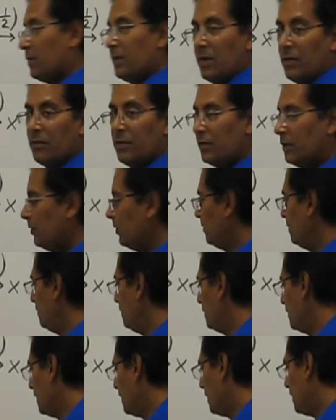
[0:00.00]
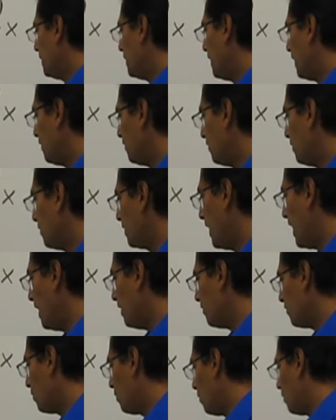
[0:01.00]
3 over 2. That's the
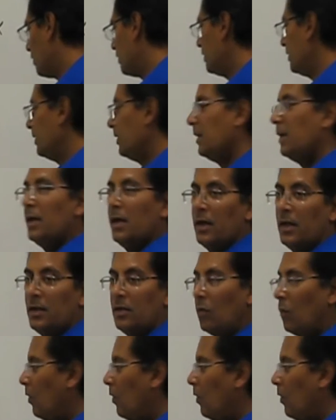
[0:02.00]
x-coordinate. And the